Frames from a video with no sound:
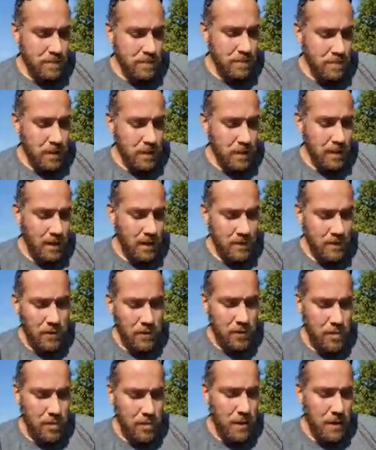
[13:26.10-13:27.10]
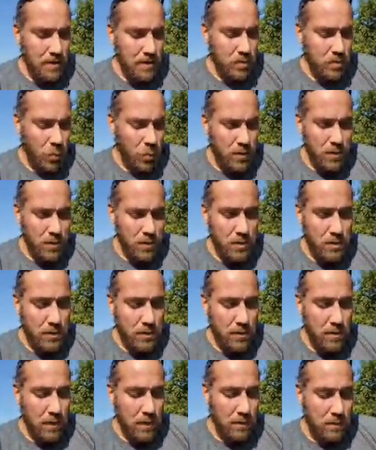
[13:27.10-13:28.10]
Like I said, for the past week or
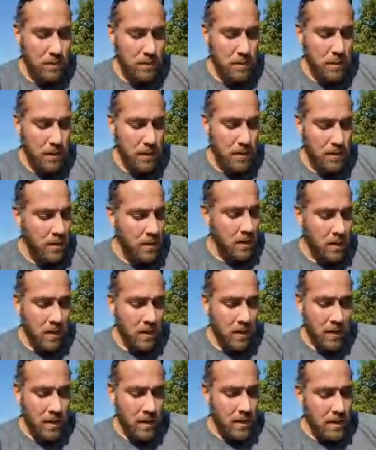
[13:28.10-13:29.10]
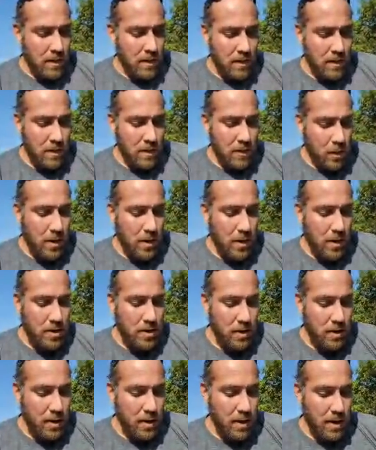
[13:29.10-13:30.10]
so, I've been
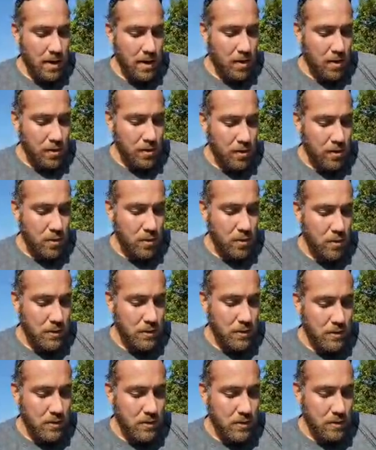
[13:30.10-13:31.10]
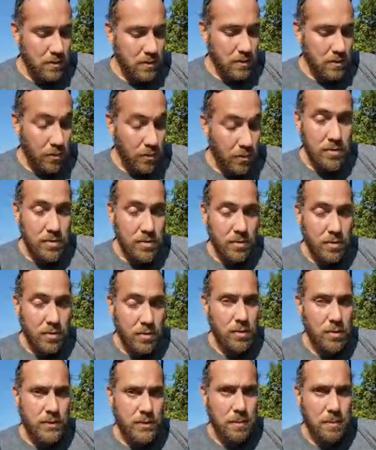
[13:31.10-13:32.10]
watching all the news, original
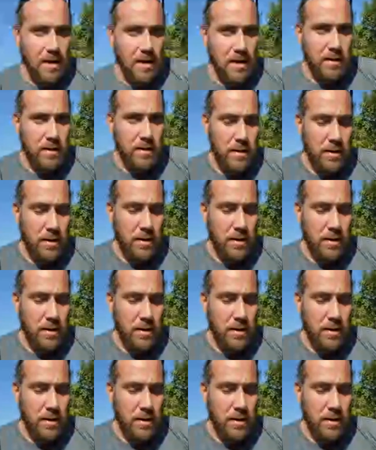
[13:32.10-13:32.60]
news from that day.